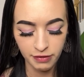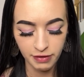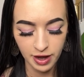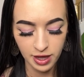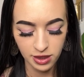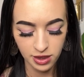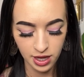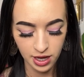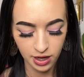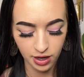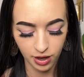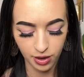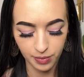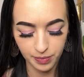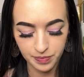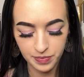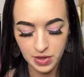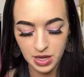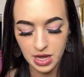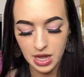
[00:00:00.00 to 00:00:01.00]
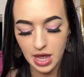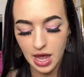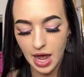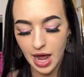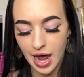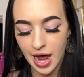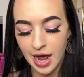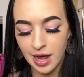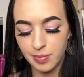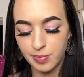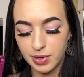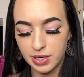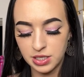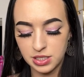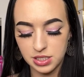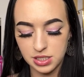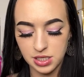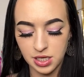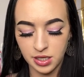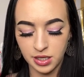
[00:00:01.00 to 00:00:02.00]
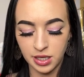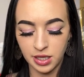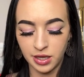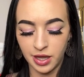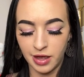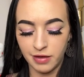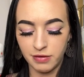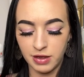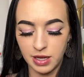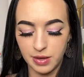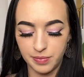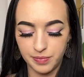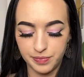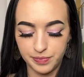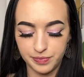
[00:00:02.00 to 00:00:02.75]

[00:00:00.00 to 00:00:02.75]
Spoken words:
I think I personally love it.